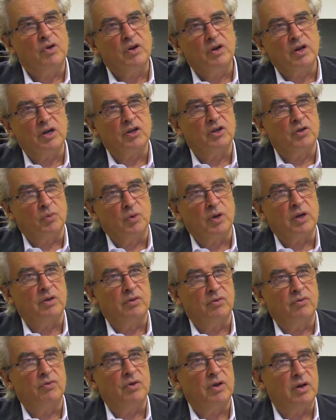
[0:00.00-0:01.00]
days a
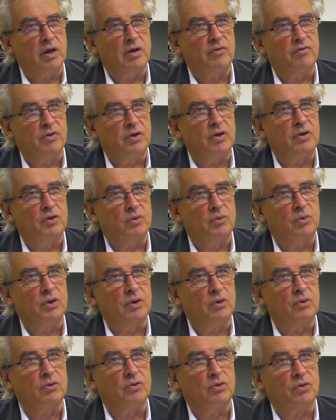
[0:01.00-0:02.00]
week, 3.5 days a
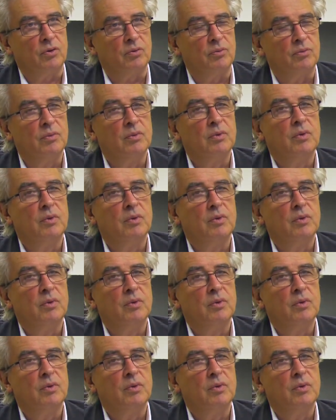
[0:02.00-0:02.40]
week or so,